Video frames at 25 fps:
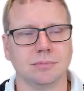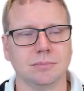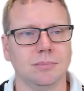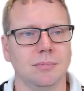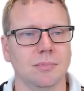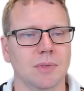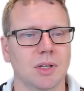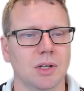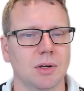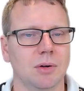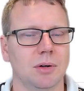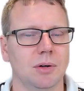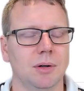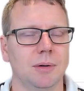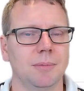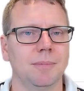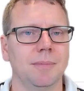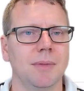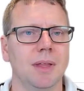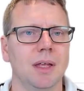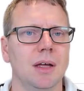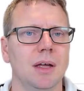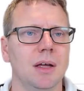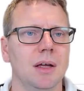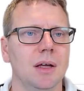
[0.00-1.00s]
Good.
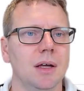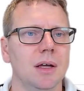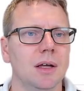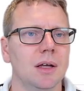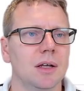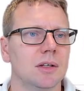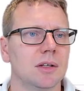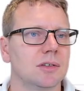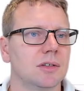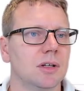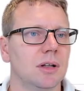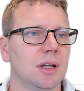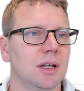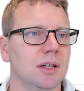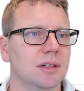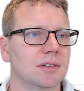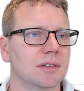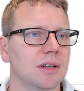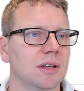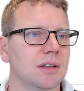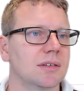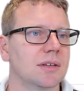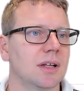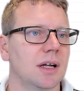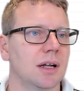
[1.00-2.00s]
So let's
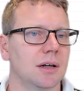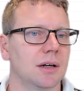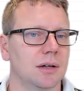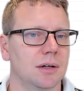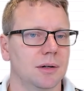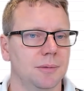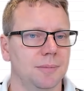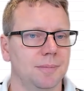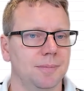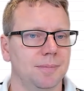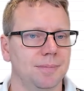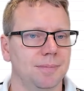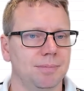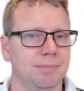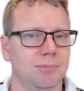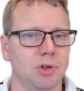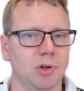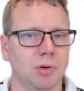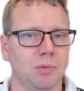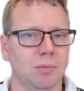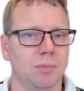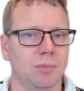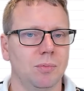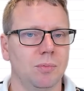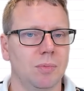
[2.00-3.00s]
get started.
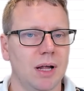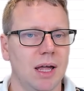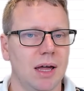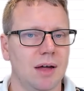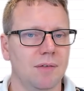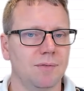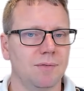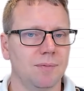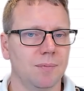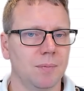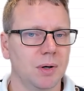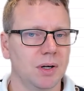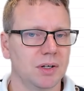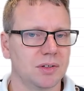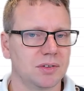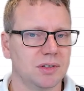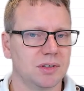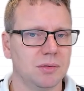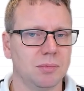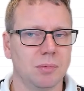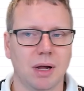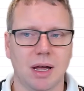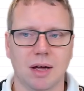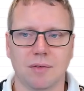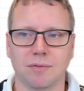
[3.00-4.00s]
So we can see
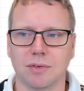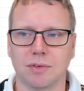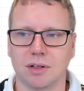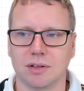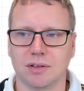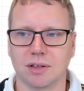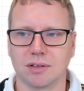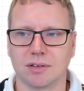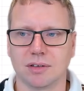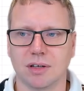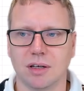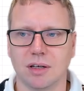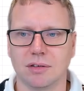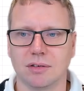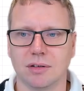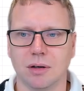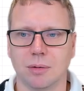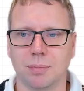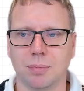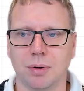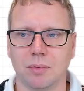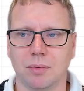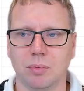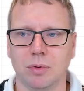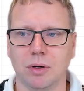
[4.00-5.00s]
we have the test case here,
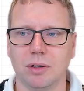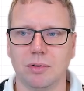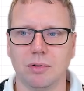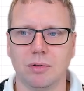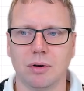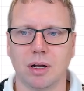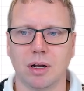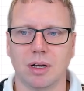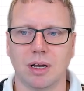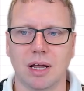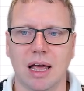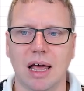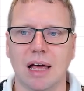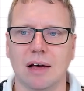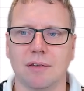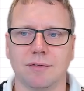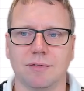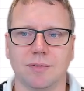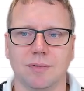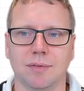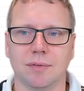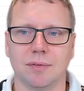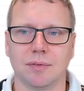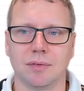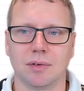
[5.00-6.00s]
but we do not have
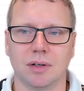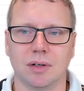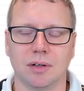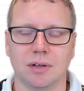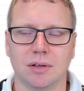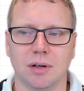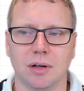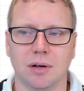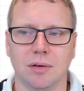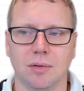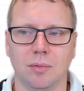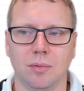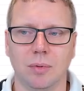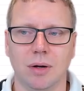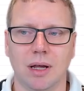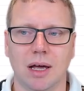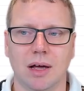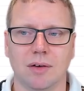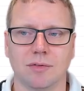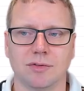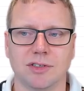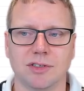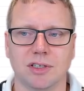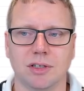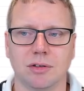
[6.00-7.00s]
we
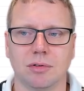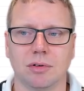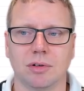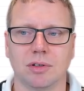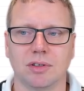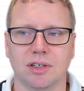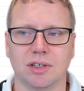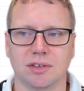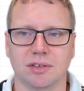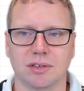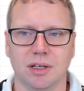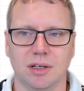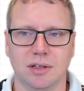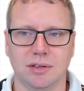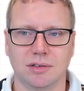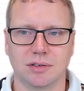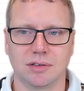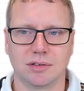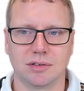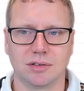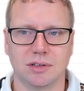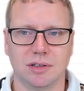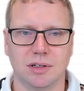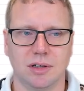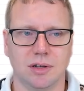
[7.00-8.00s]
have 0 test
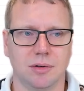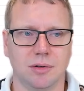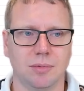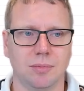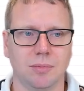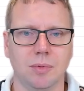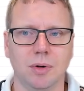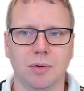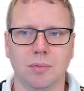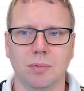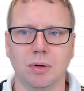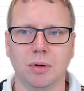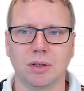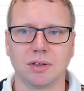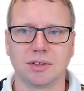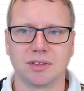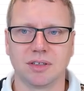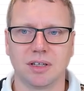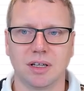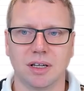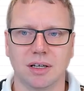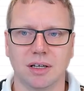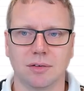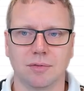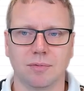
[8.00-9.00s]
cases here. We will
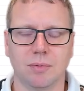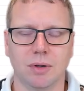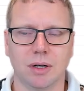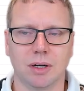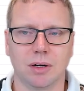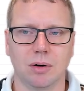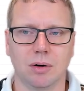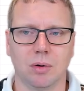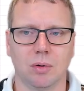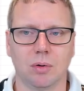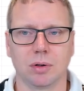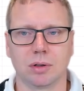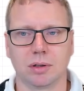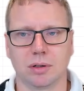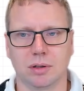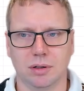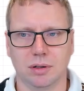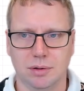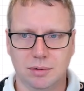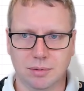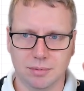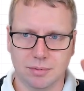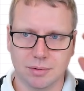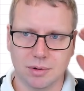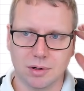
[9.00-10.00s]
select record
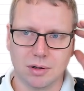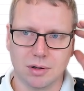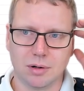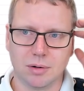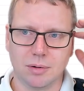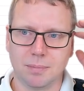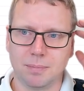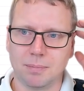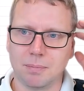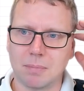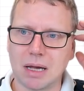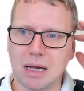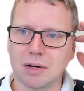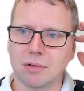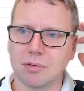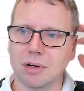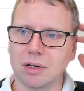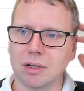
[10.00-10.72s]
migrate